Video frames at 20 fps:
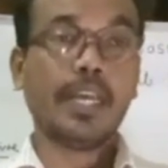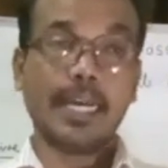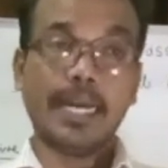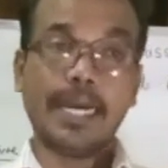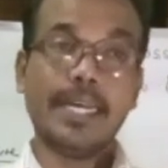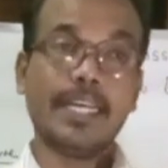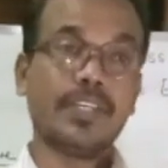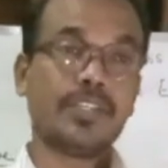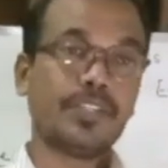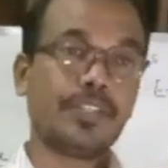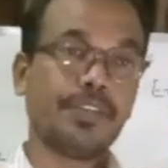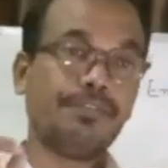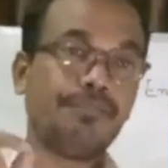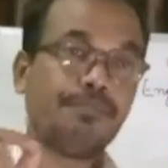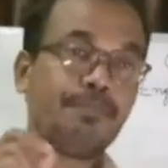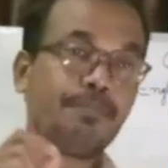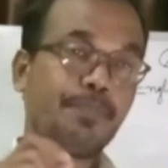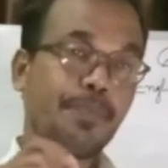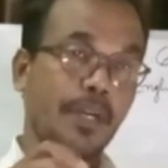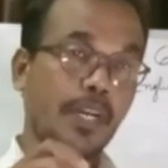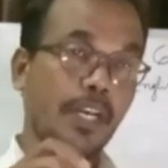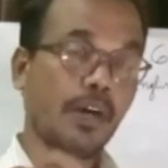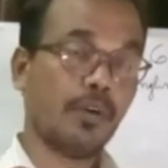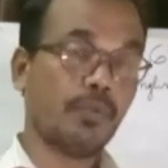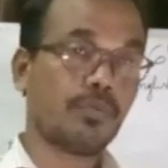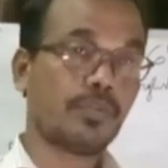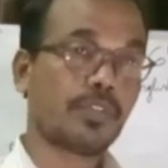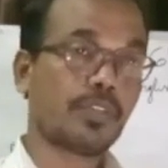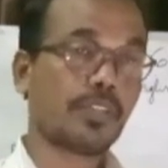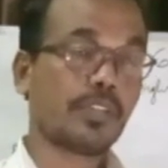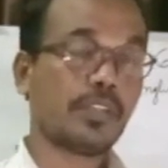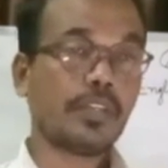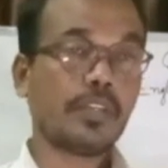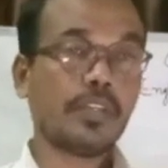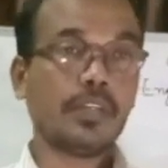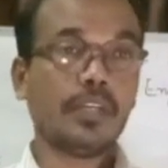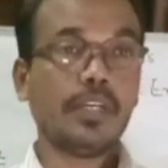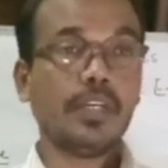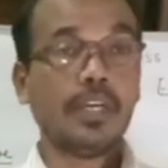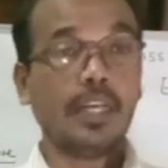kinds of pronouns,
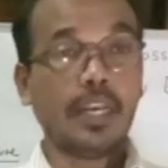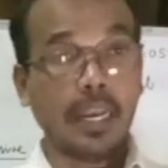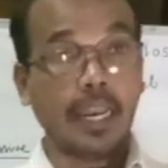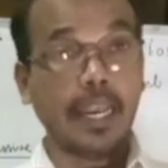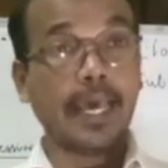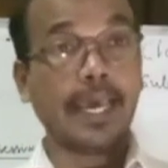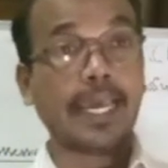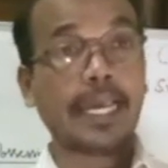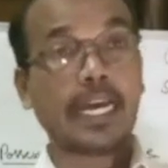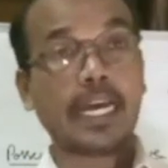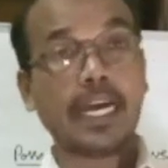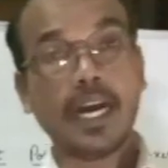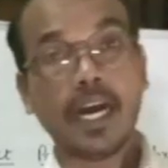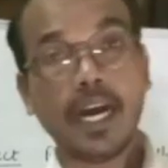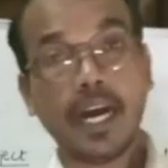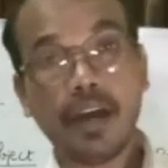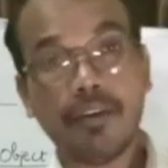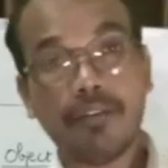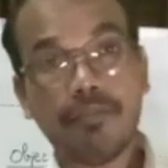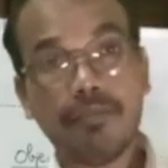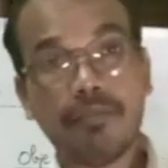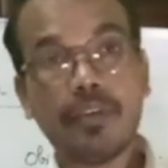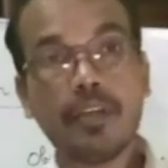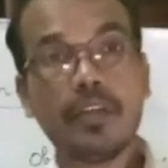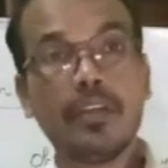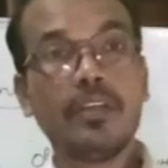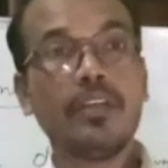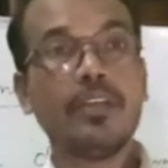like how